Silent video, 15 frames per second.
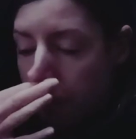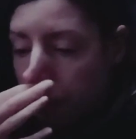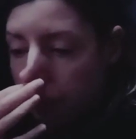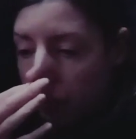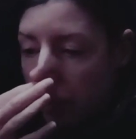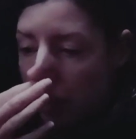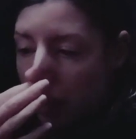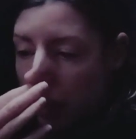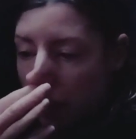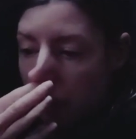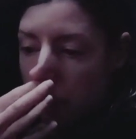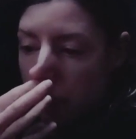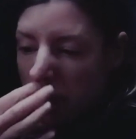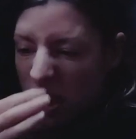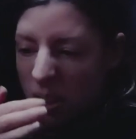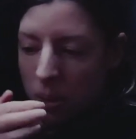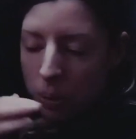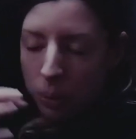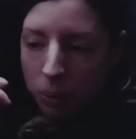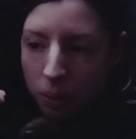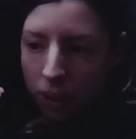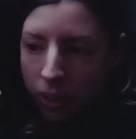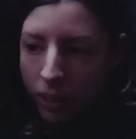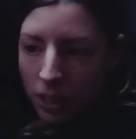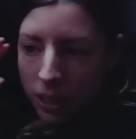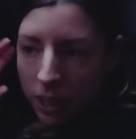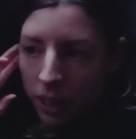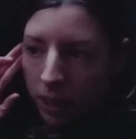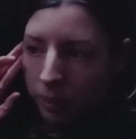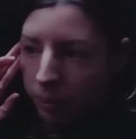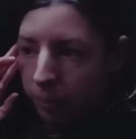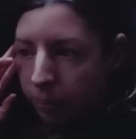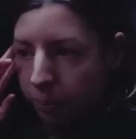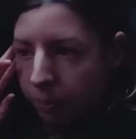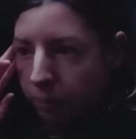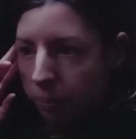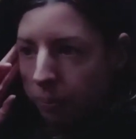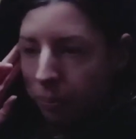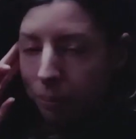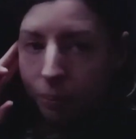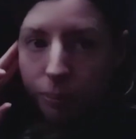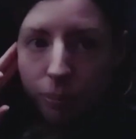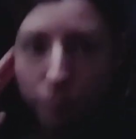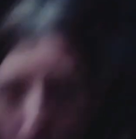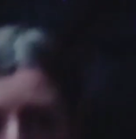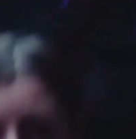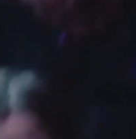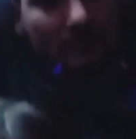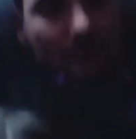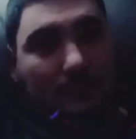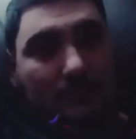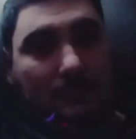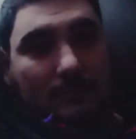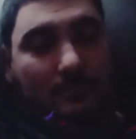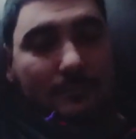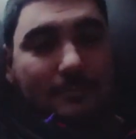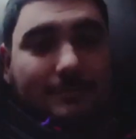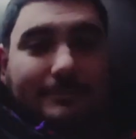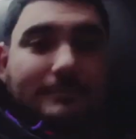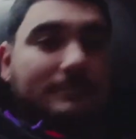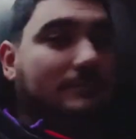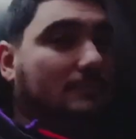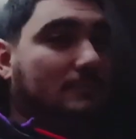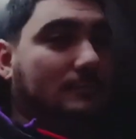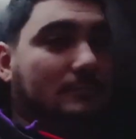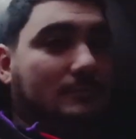Um, and so far today, we haven't accomplished very much.